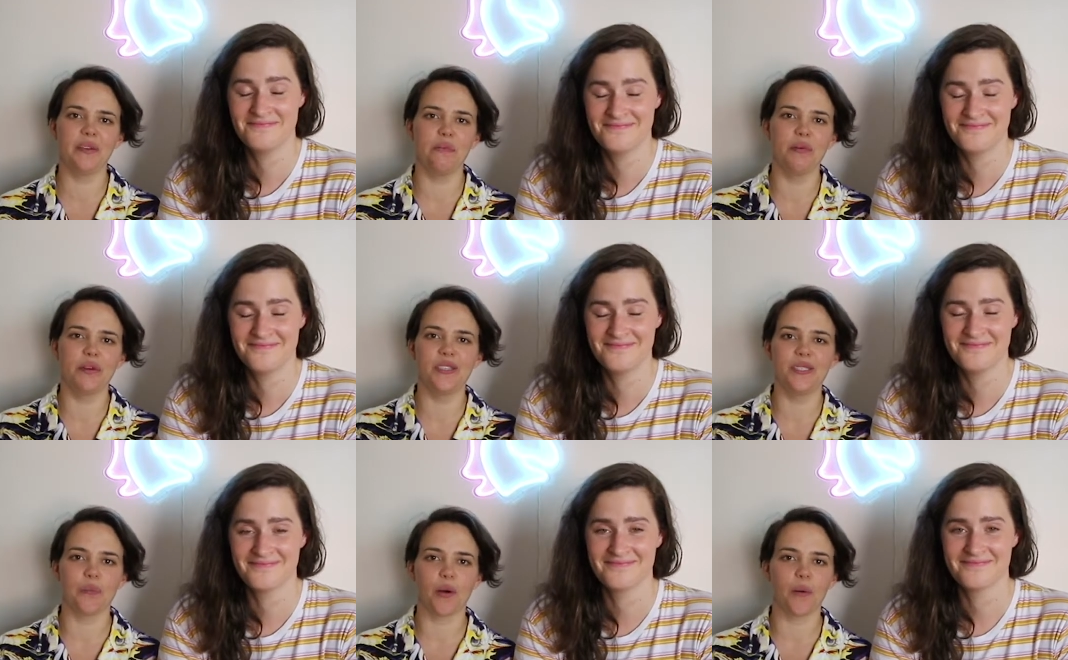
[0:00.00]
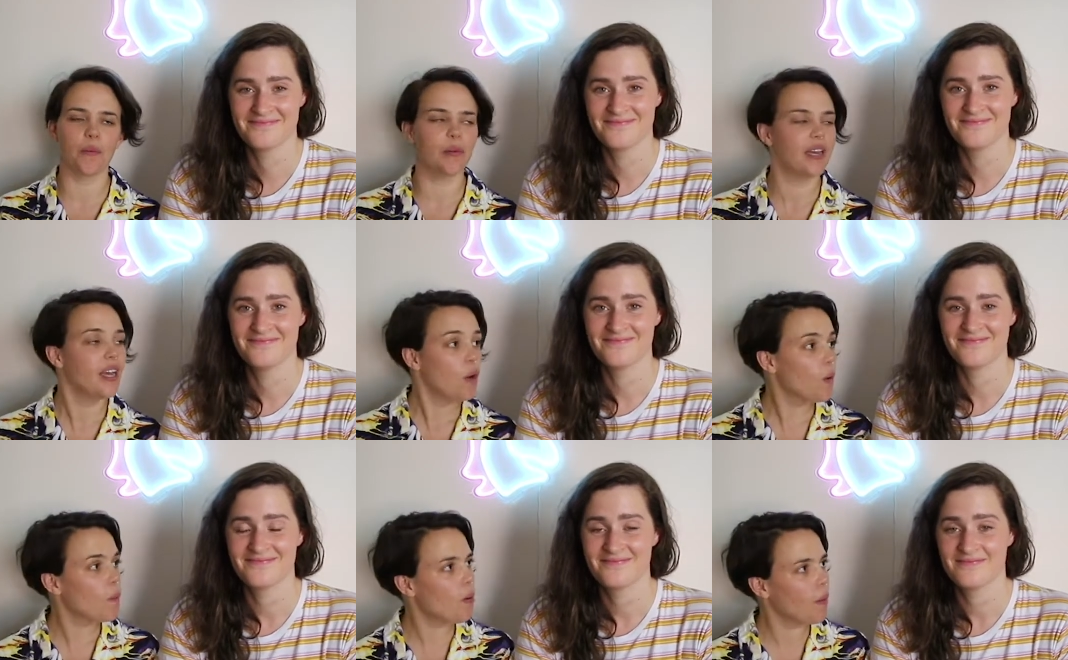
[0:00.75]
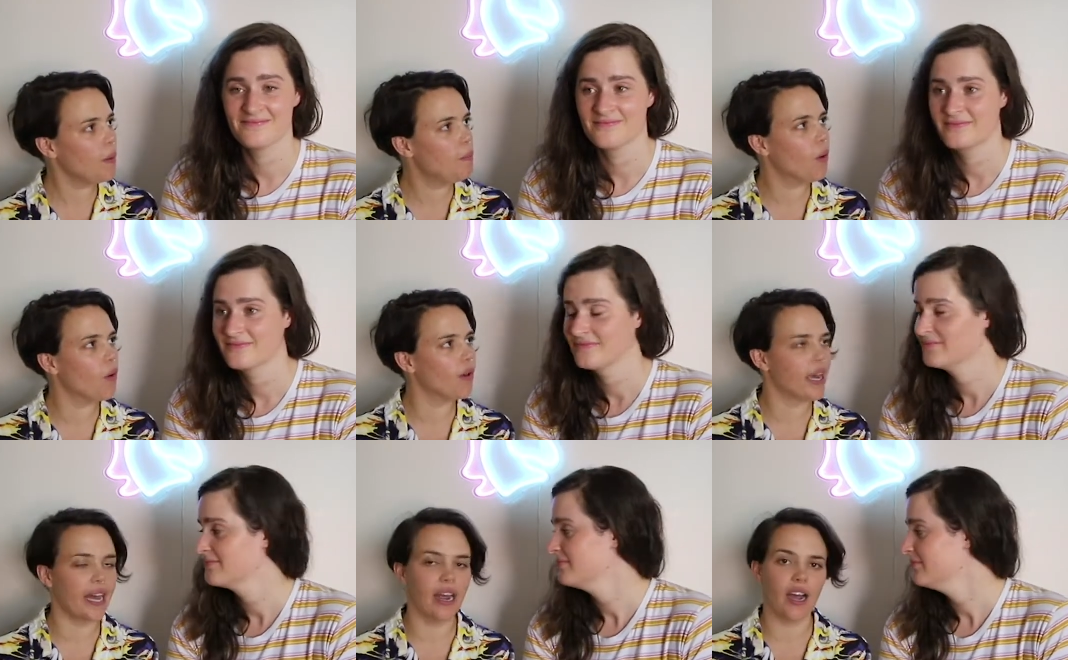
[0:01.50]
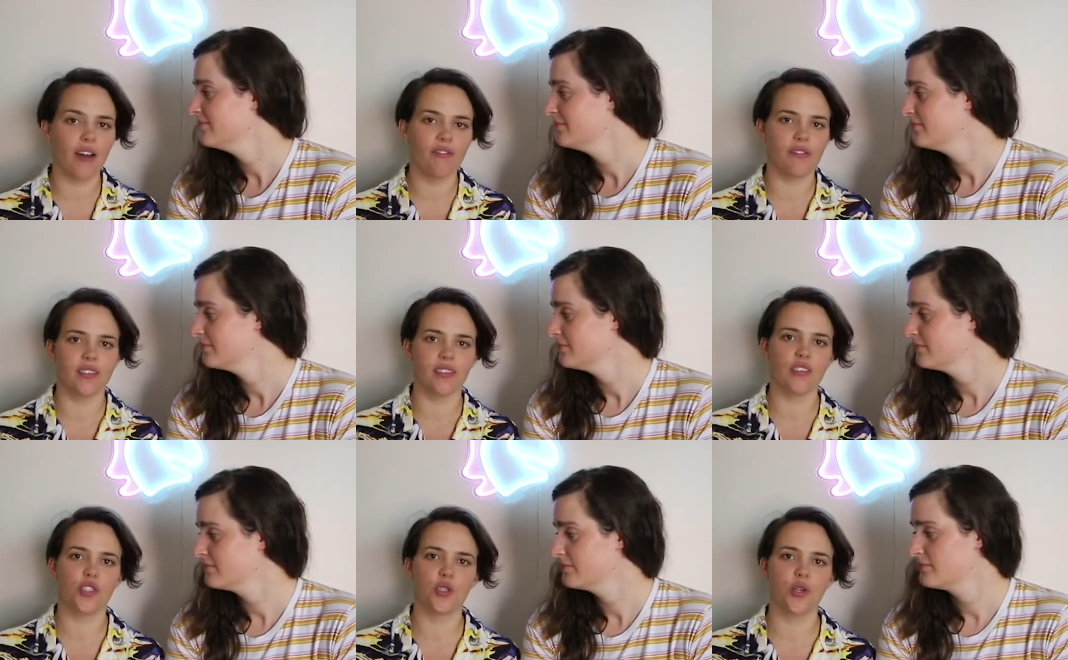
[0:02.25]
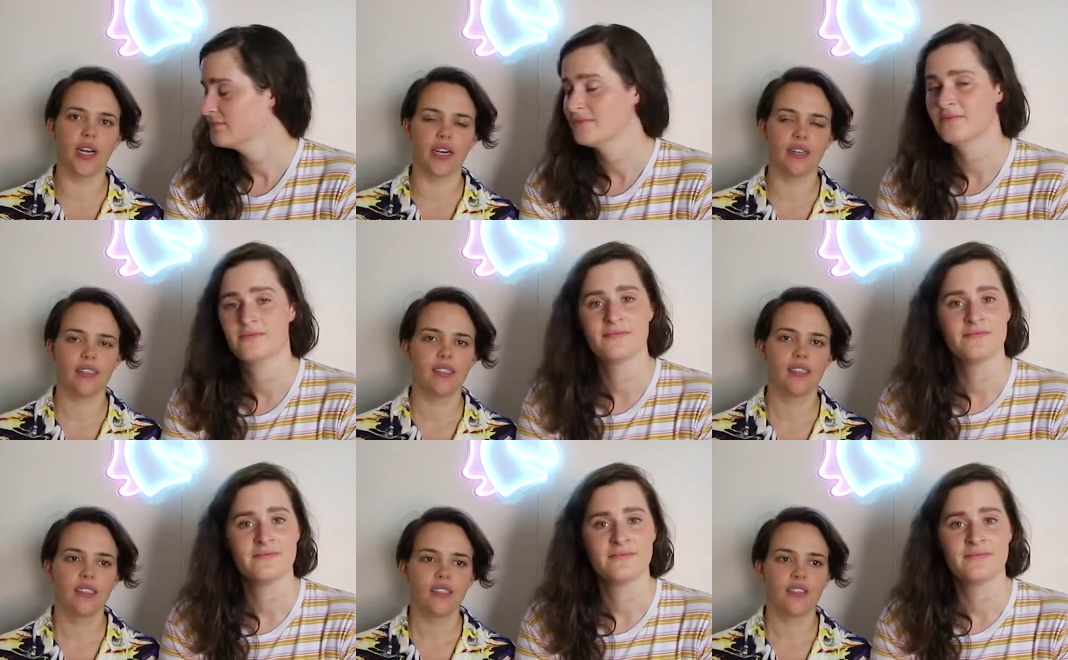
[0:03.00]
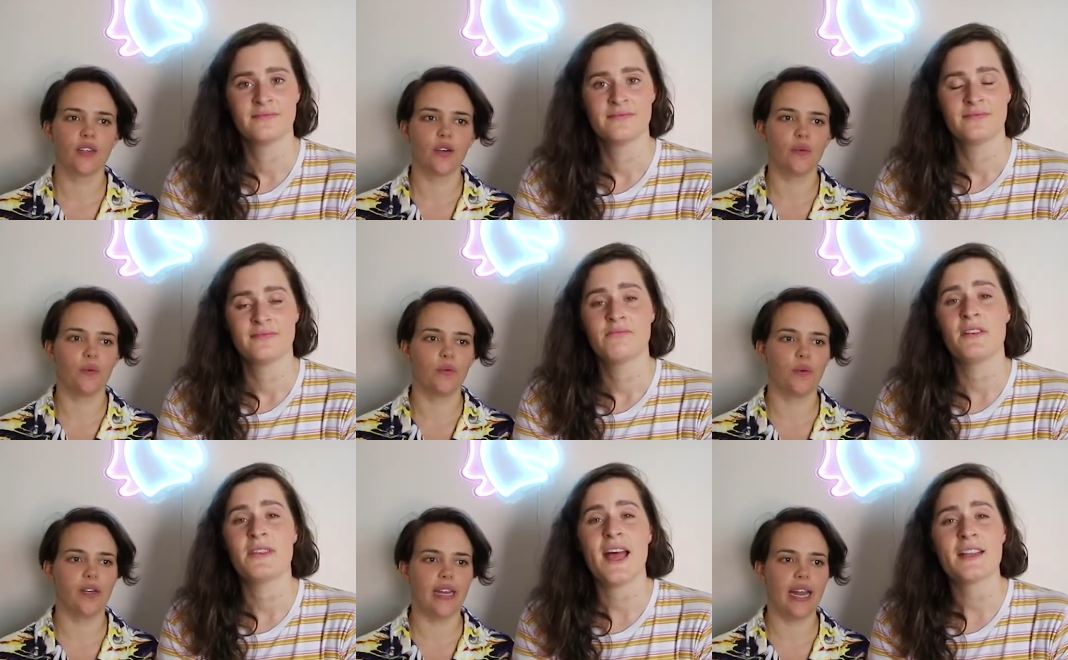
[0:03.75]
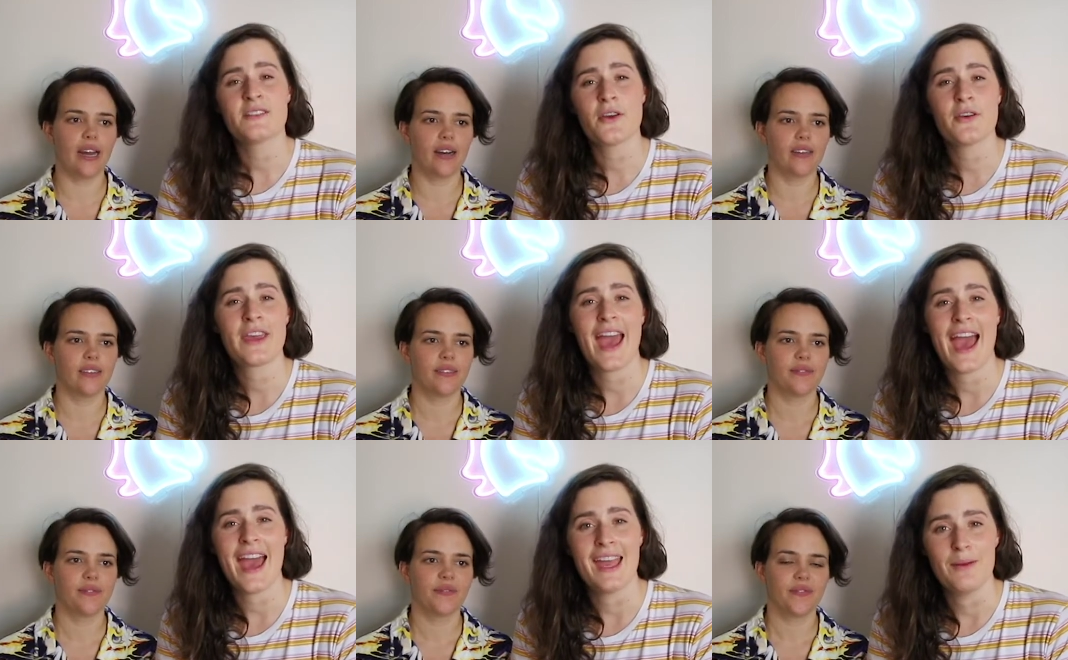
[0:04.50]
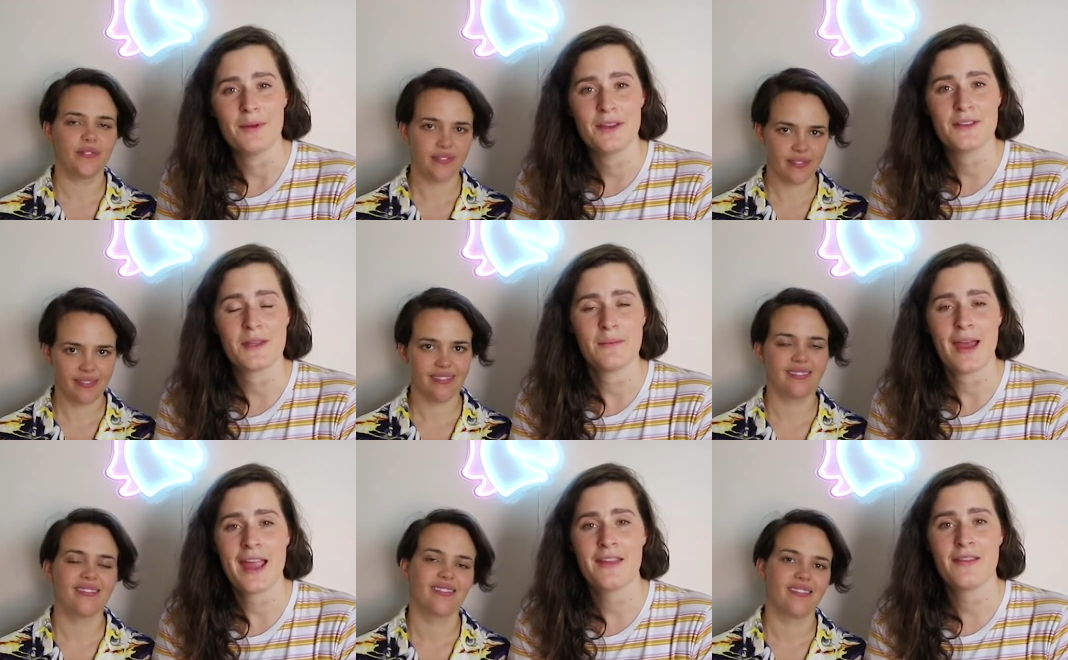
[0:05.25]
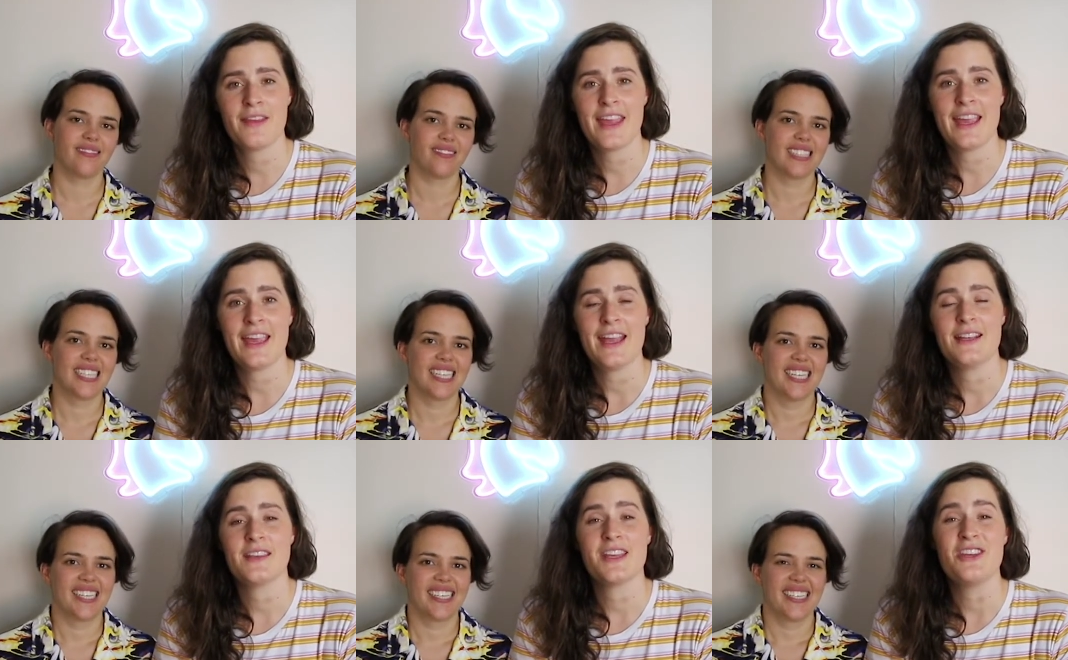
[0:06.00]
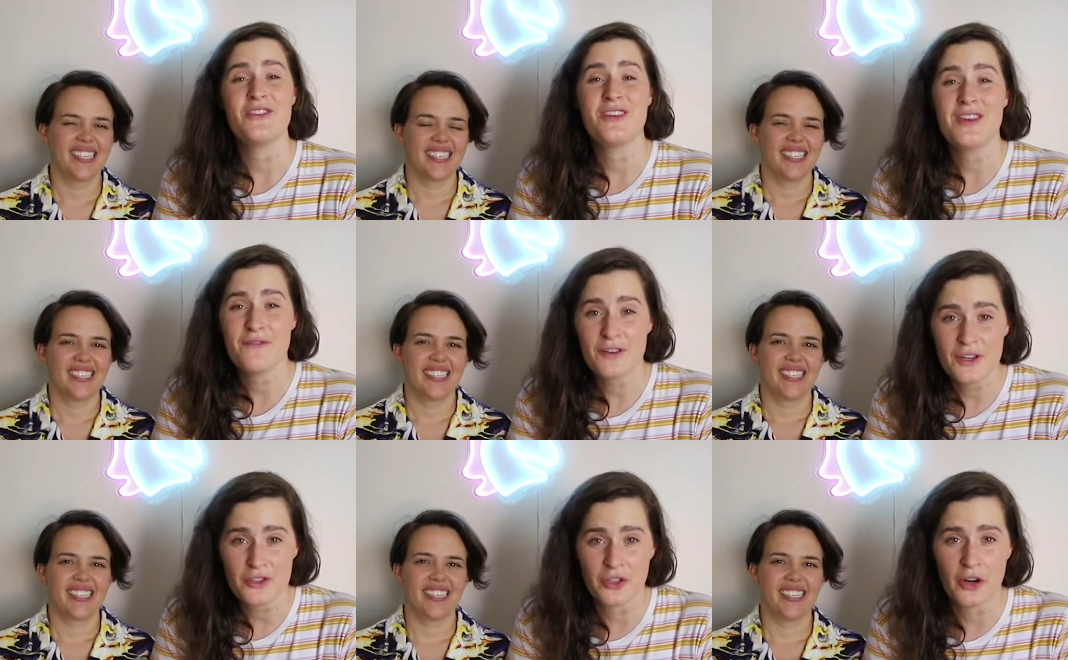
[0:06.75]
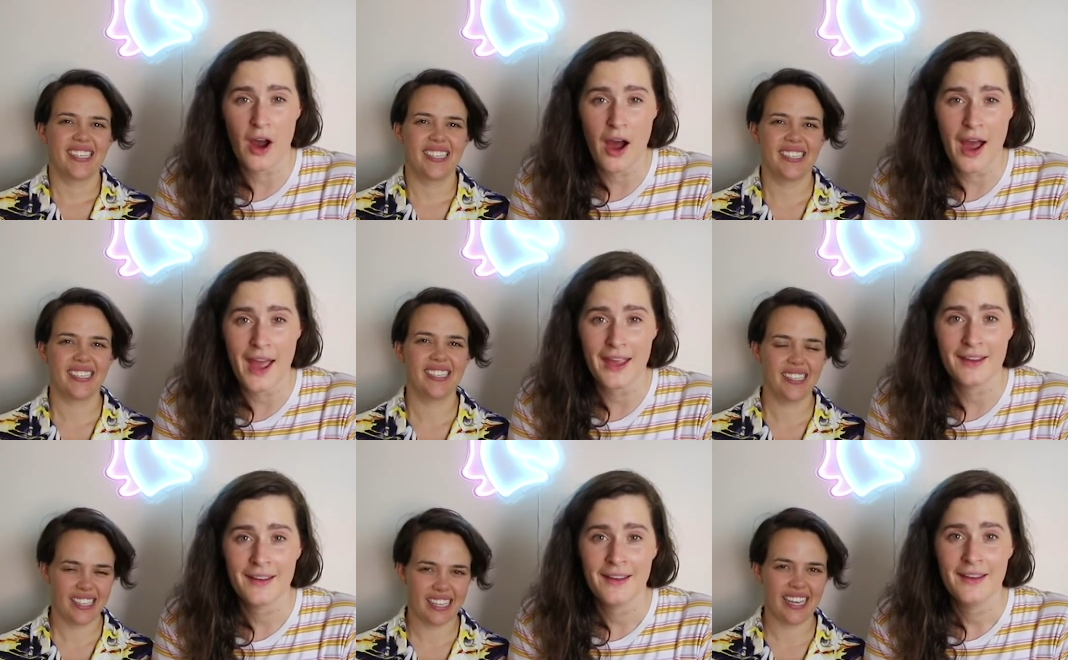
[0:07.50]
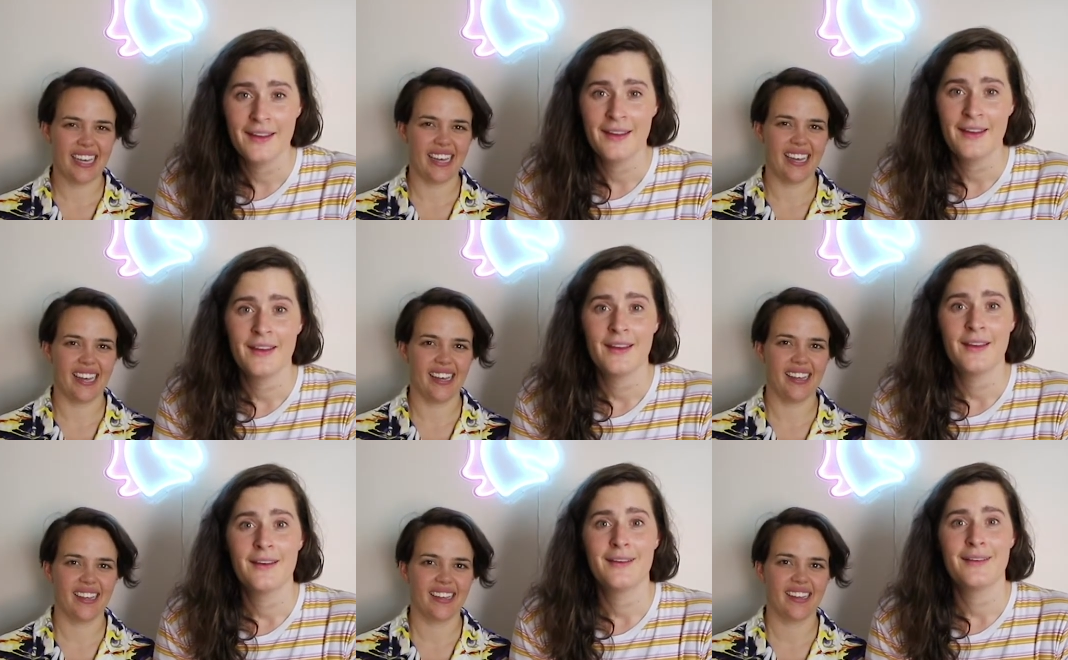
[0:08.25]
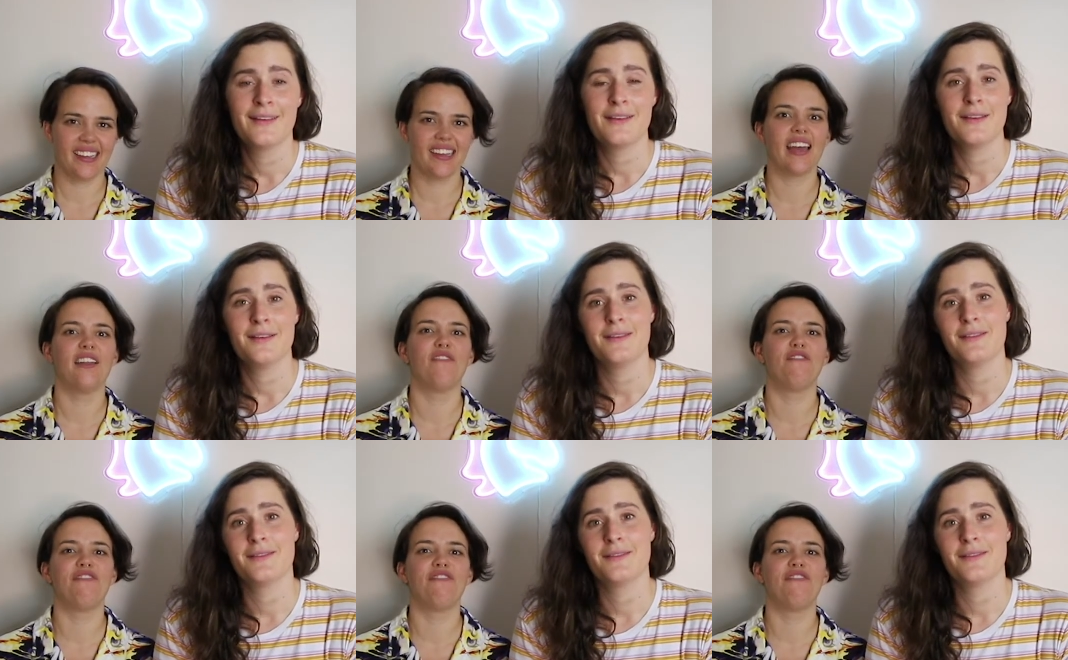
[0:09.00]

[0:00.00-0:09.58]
Speaker 1: kombucha probably. We probably poured out half the sugar. So
Speaker 2: But that's now... okay because the main thing is that you give it a try. Yeah. And